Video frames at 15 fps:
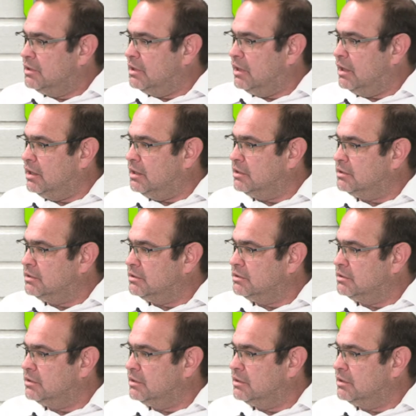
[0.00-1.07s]

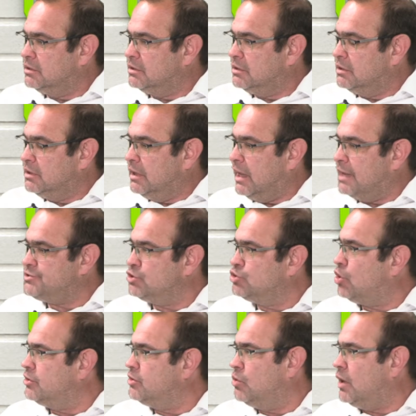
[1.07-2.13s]
hasn't
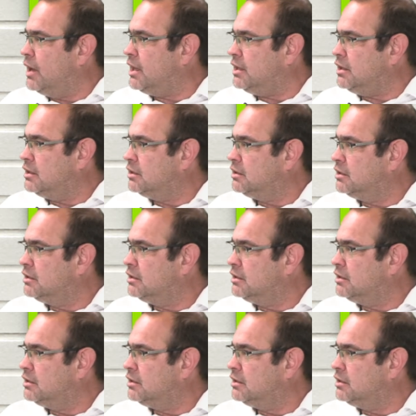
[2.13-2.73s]
gone away